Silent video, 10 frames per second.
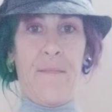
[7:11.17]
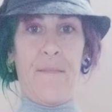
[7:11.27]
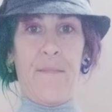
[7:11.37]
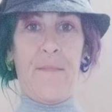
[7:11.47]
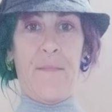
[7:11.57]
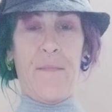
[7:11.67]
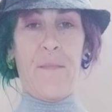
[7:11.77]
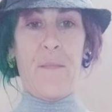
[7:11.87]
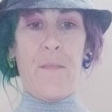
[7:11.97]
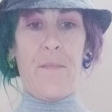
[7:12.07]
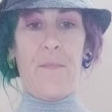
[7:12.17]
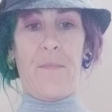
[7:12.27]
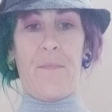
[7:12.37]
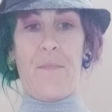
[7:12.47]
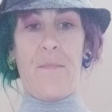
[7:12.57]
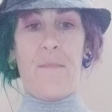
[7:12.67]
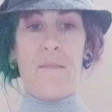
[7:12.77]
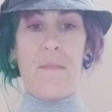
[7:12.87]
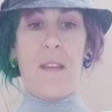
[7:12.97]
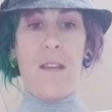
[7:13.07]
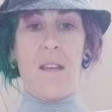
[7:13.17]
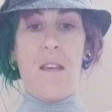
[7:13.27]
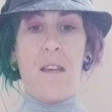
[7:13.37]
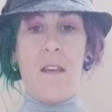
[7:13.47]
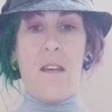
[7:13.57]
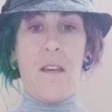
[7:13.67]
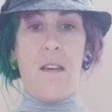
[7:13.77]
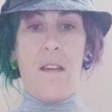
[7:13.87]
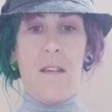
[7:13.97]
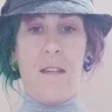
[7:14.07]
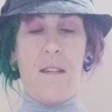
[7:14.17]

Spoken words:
(silence)